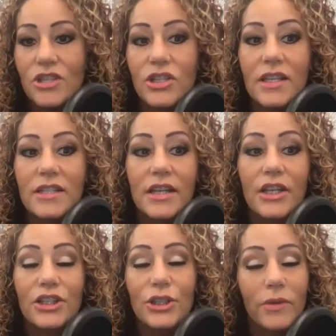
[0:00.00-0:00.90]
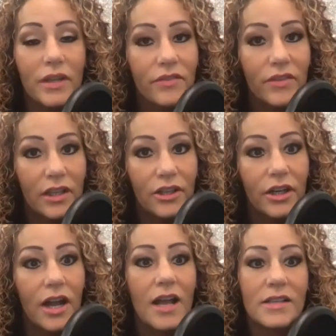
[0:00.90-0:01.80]
She is an intuitive
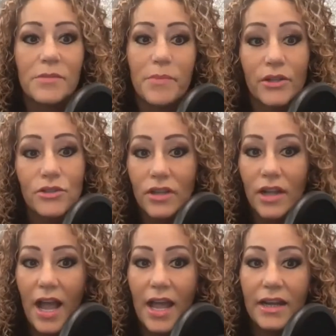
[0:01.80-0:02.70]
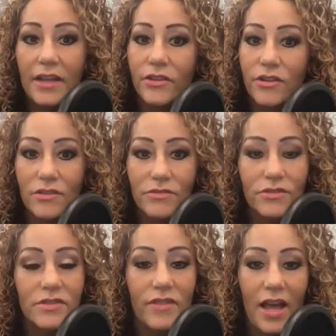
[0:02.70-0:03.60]
healer, a spiritual guide in the
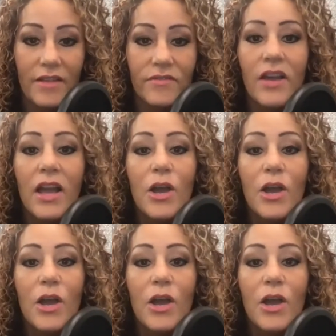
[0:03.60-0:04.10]
crossroads of life.